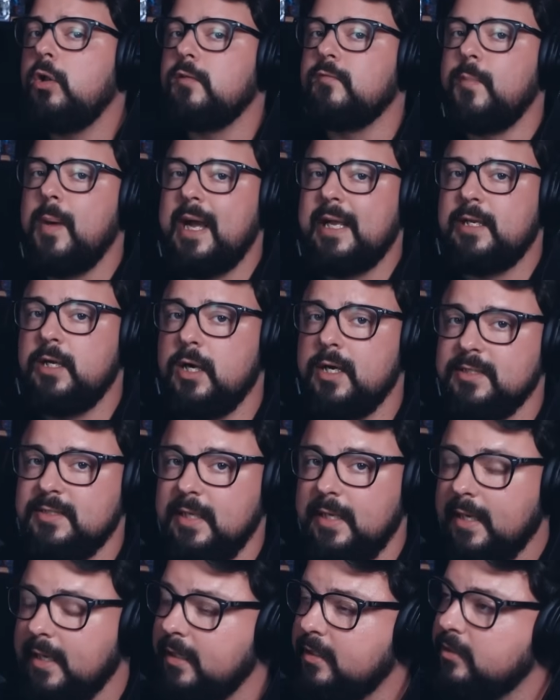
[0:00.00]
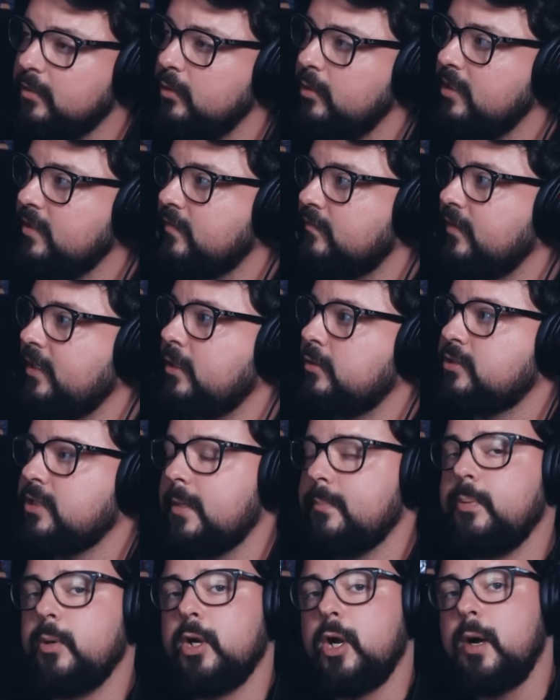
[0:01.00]
of my content, including the videos
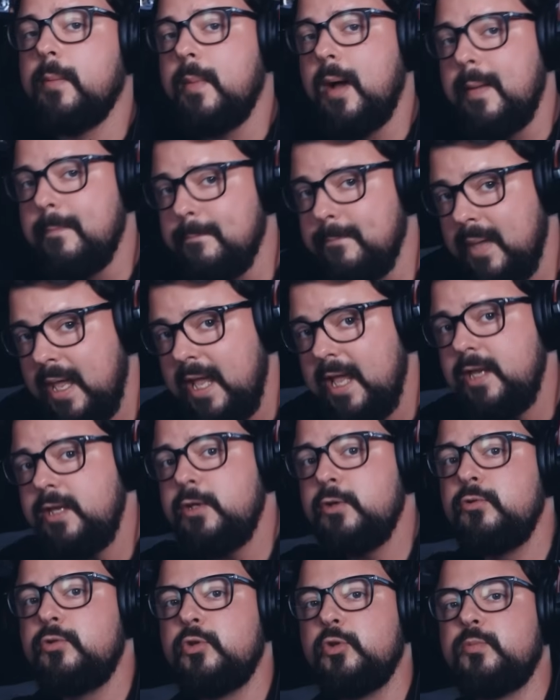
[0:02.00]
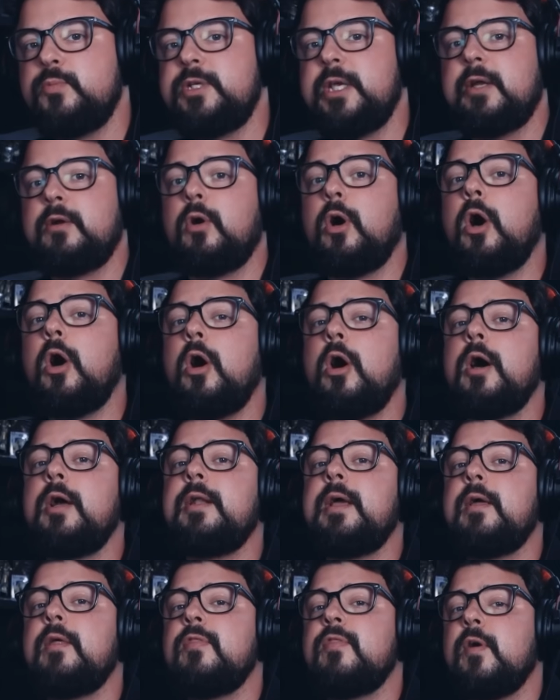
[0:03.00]
I put on my main YouTube channel,
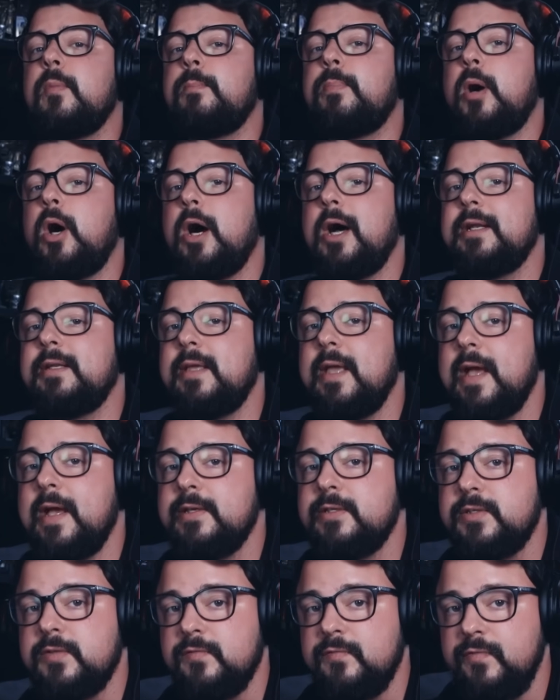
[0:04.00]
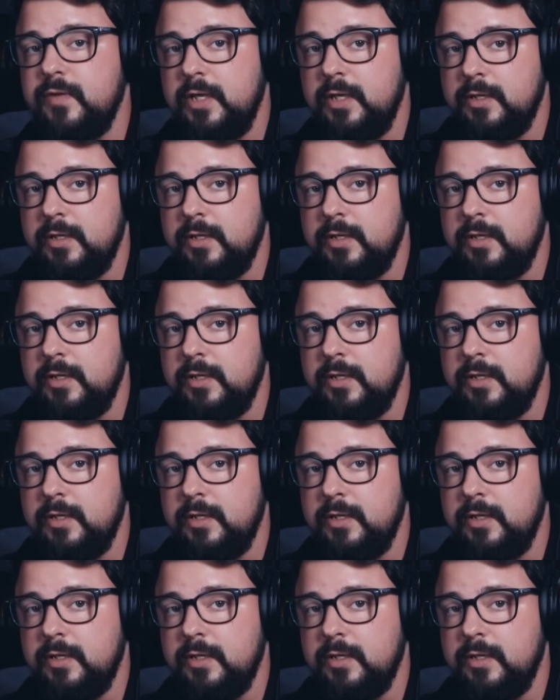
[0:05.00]
on the podcast feed.